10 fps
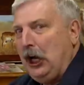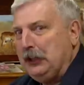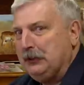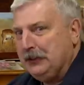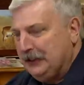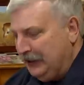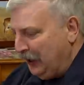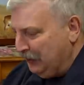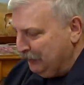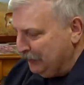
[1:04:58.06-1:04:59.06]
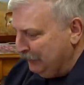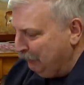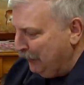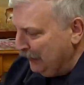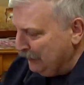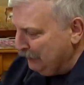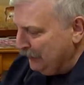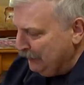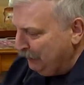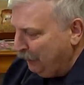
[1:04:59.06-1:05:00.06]
hundreds and hundreds of pine
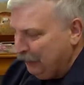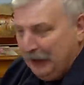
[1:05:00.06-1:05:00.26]
trees for